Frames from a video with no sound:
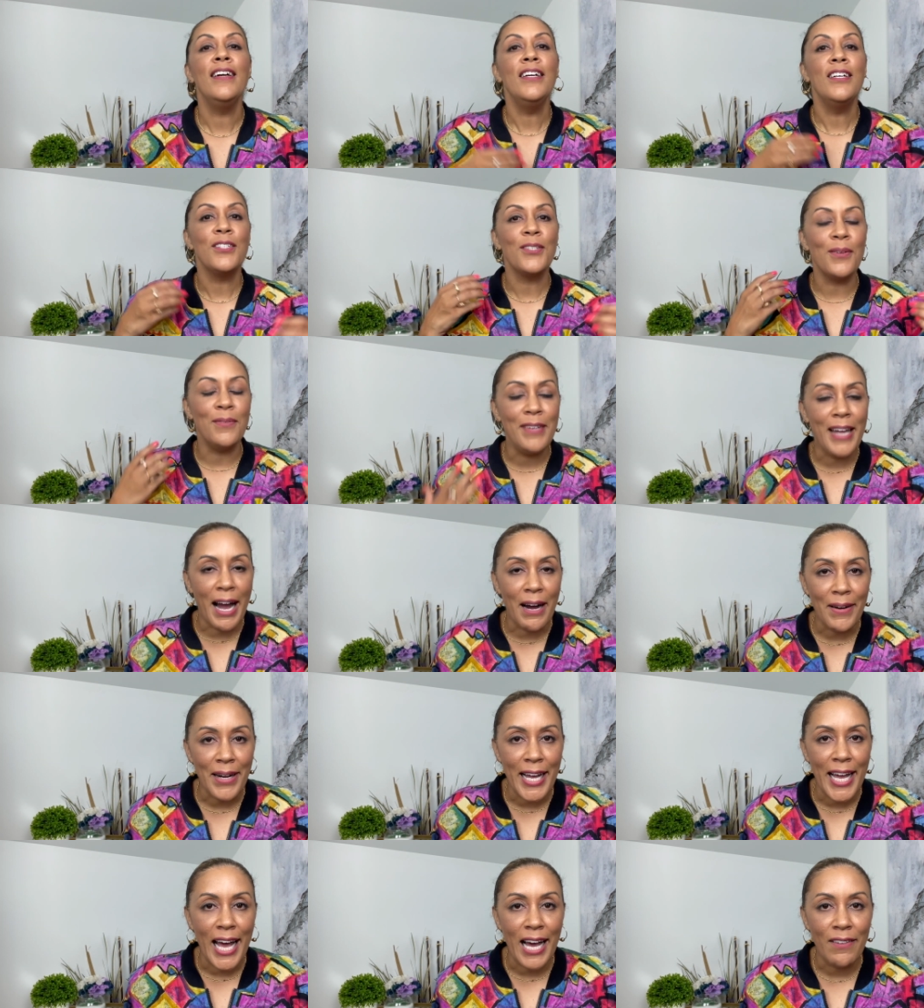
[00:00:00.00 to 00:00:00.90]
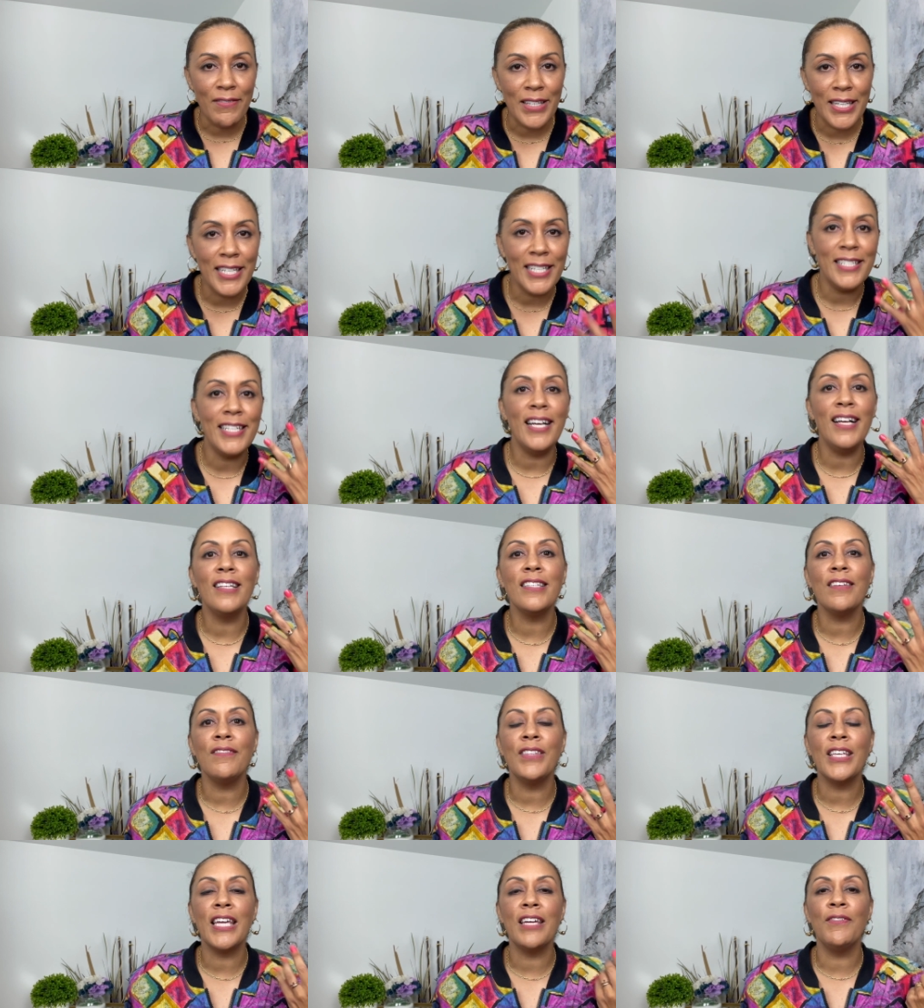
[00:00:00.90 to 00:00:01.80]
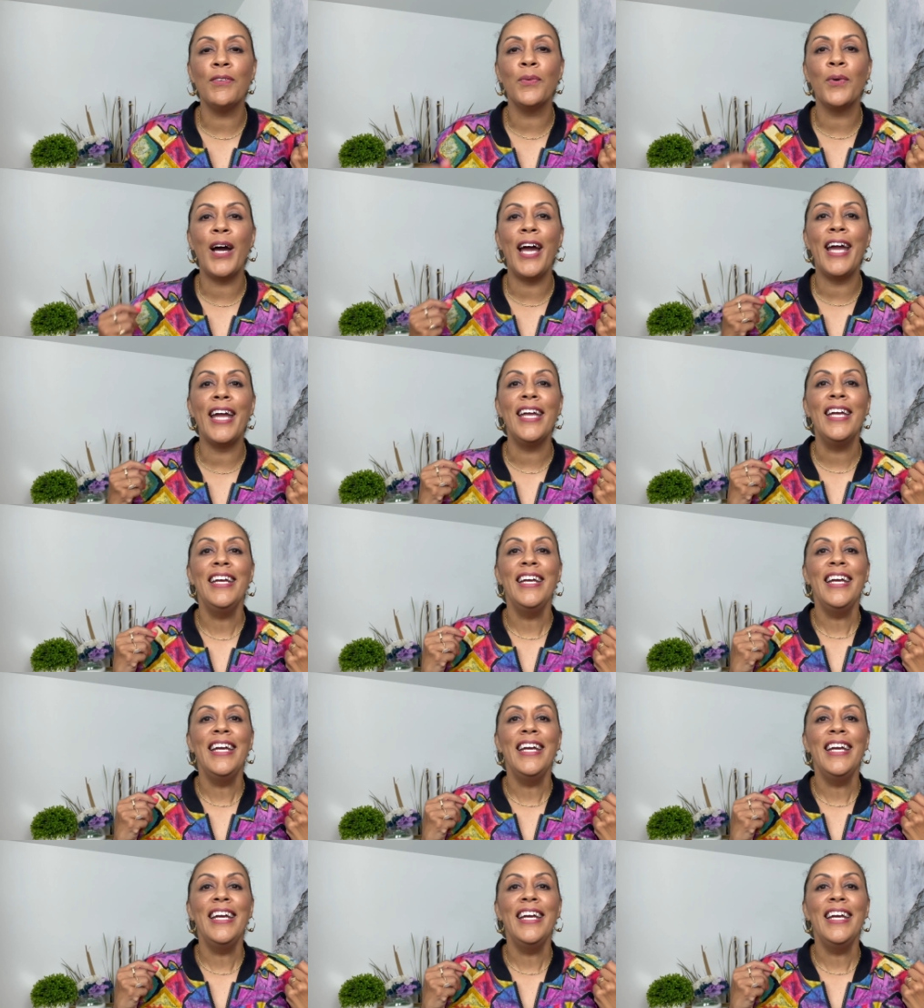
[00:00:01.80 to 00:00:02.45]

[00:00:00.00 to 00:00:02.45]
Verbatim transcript: So now I have the details of the giveaway.